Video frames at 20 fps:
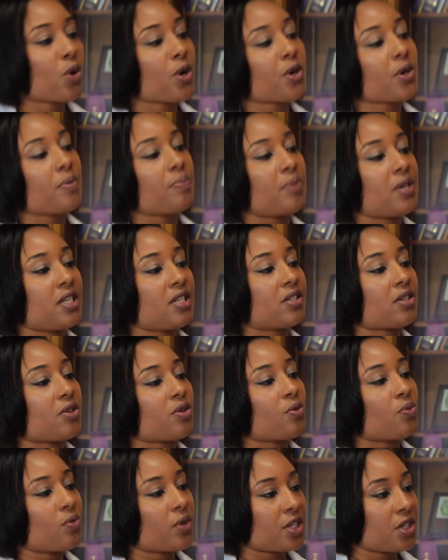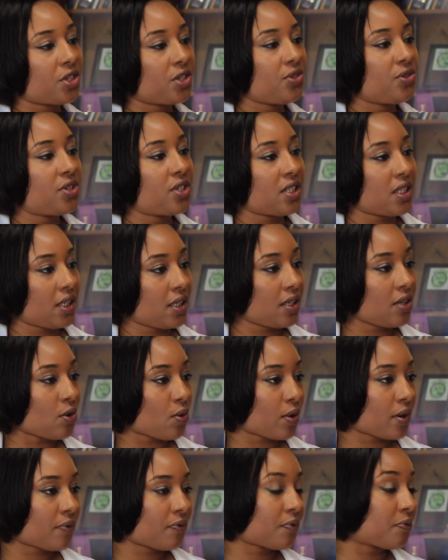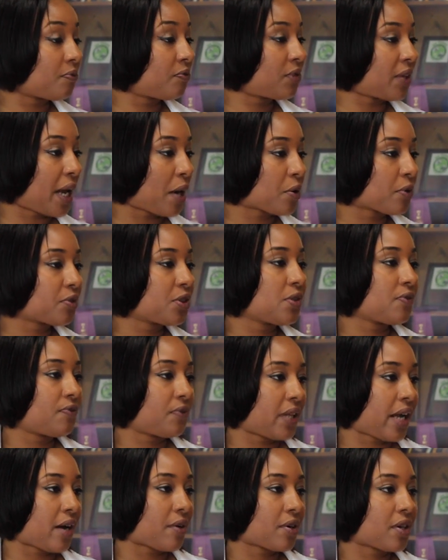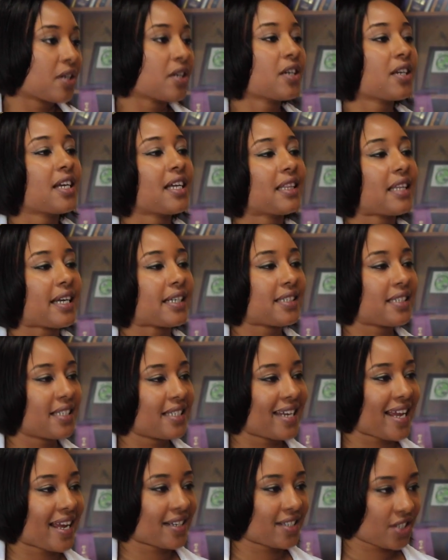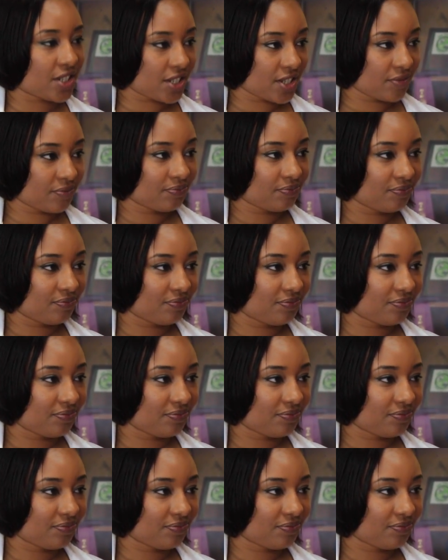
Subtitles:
The worker bees are the ones you see going from flower to flower collecting nectar.